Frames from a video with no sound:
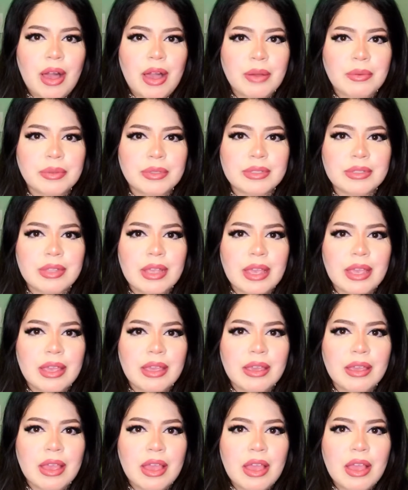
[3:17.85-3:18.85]
I was
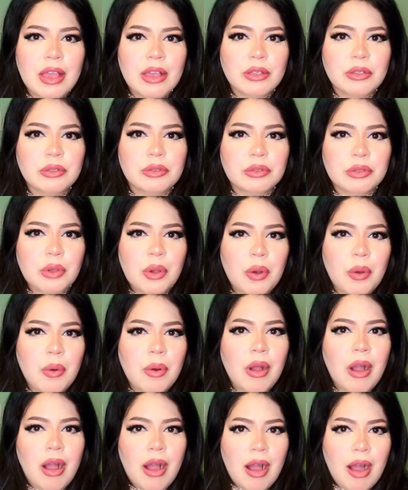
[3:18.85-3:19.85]
like so
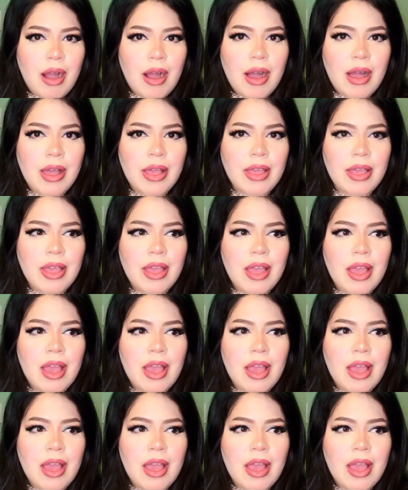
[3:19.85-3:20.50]
hot.